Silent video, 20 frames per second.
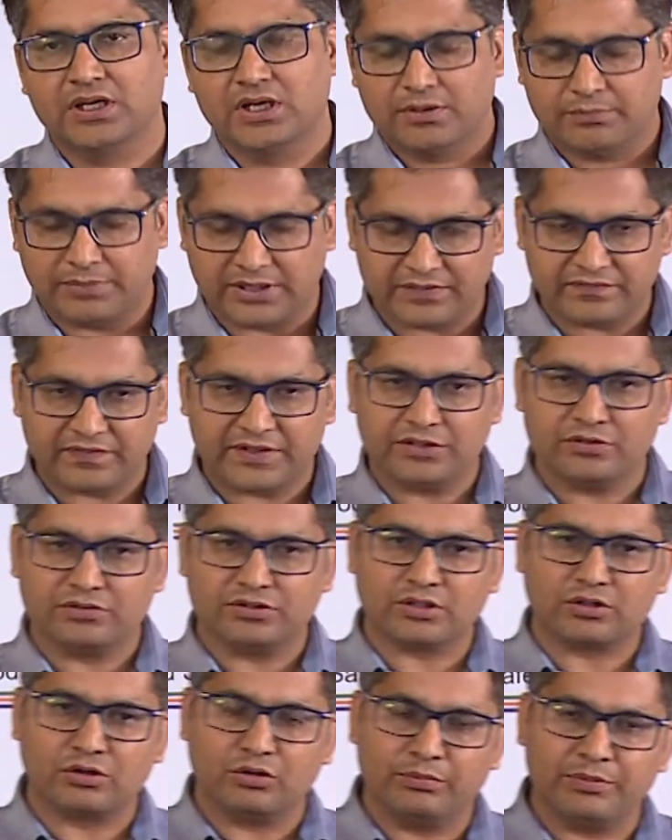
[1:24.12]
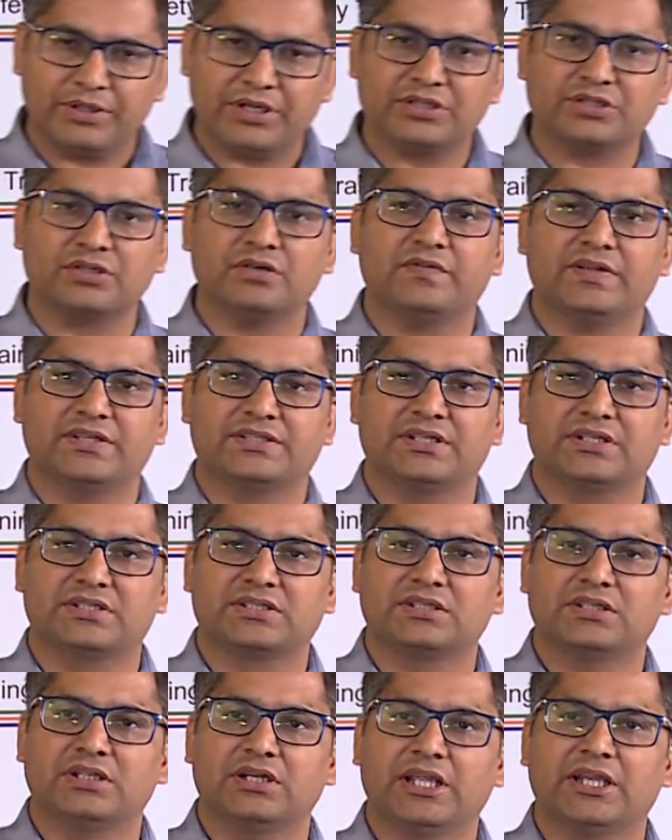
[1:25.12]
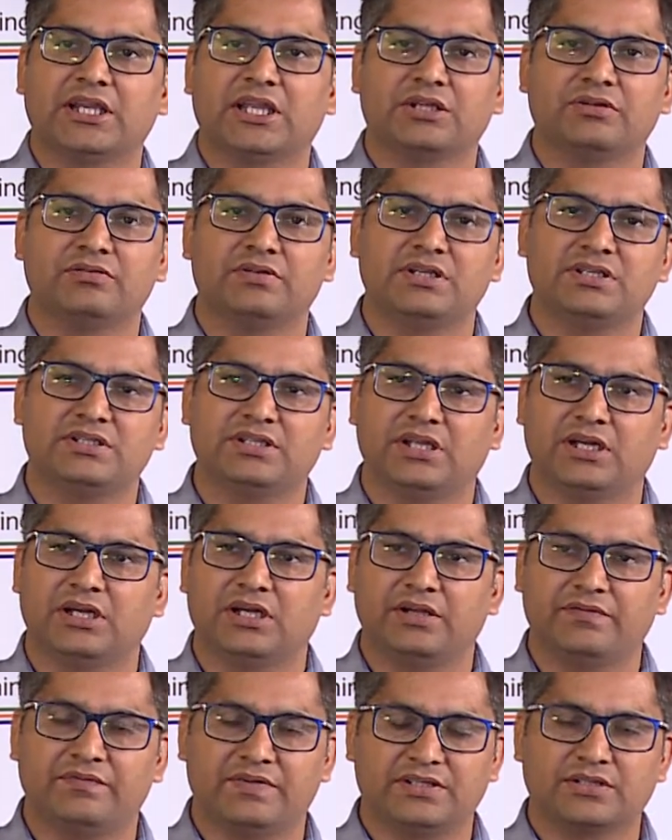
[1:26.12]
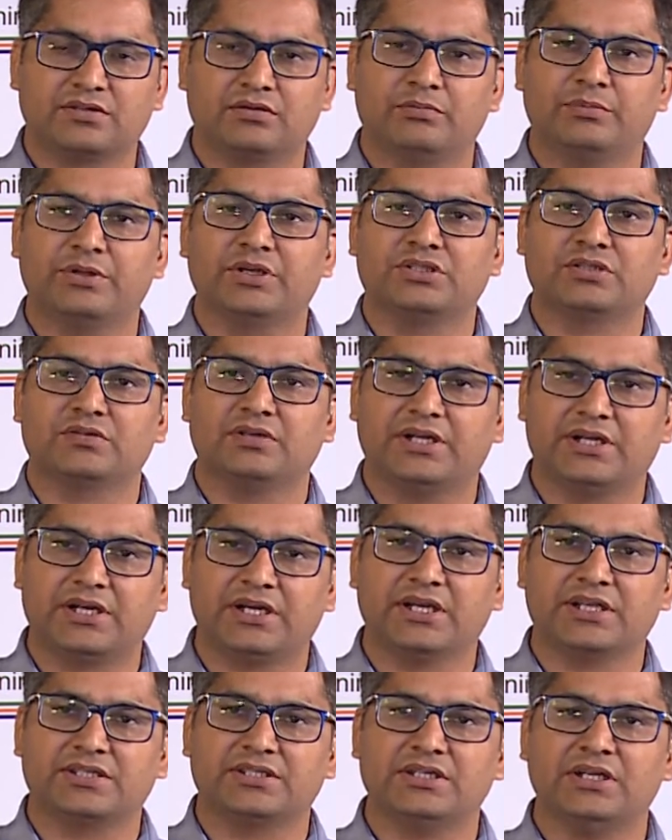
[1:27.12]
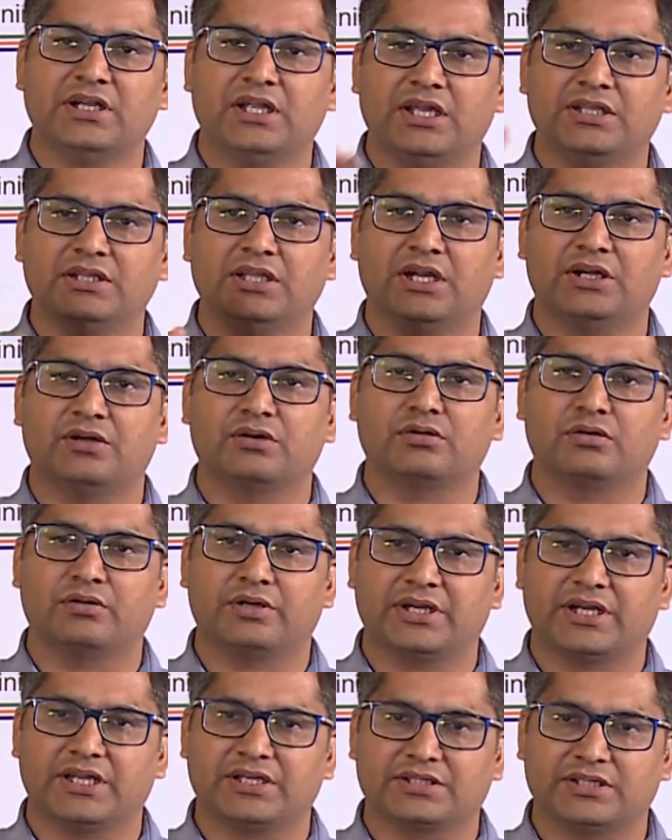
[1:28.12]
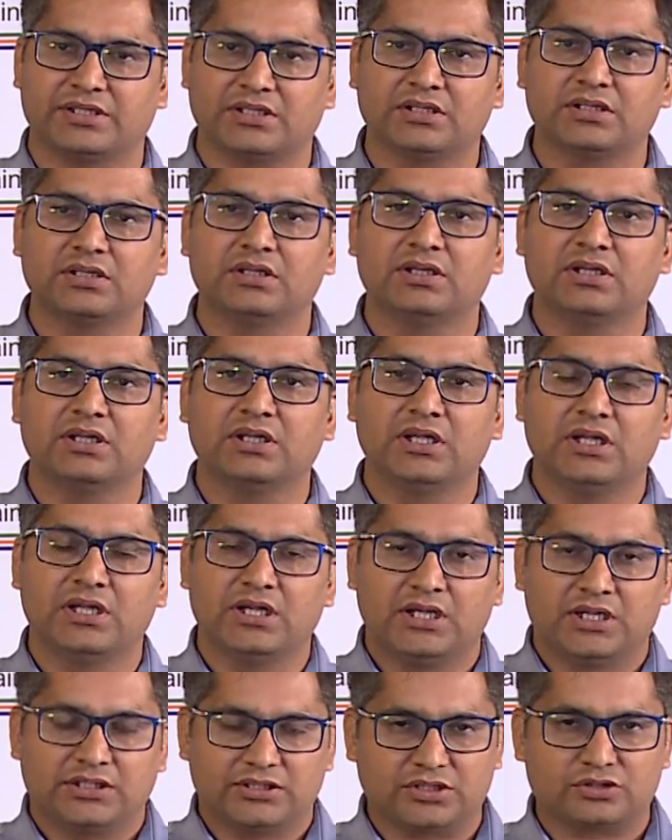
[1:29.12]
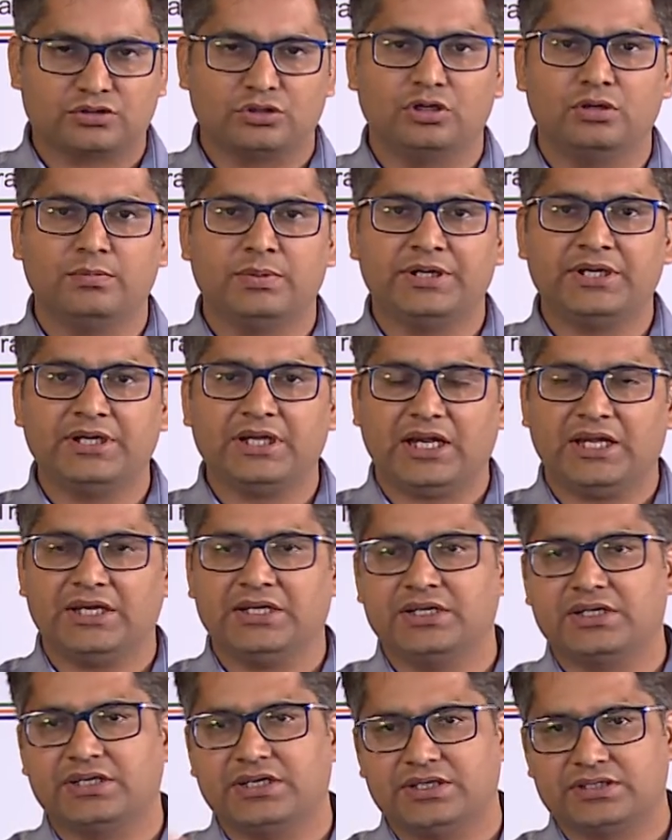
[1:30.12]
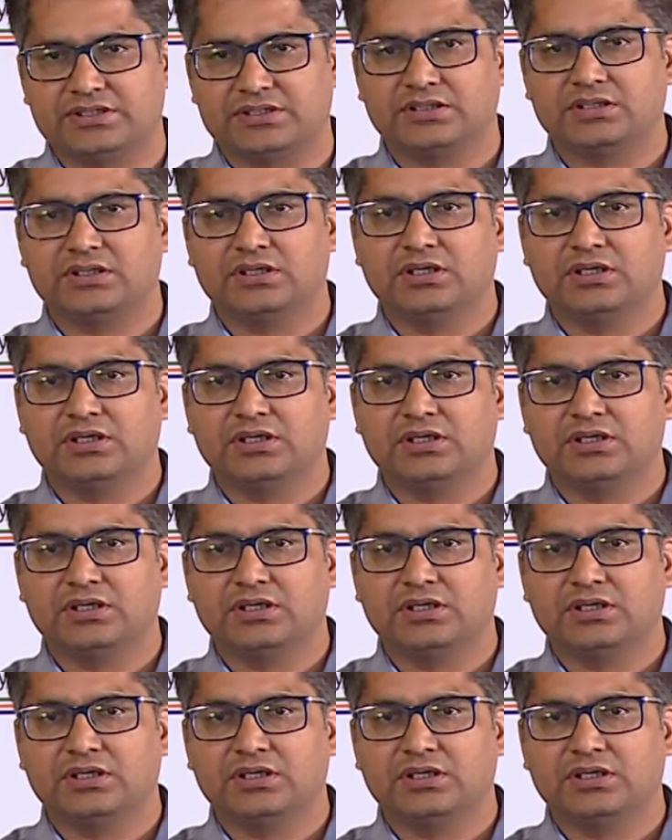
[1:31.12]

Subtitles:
But if I use a combination of acids like aquaresia, if it is a combination of nitric acid and the hydrochloric acid, the solubility I increase.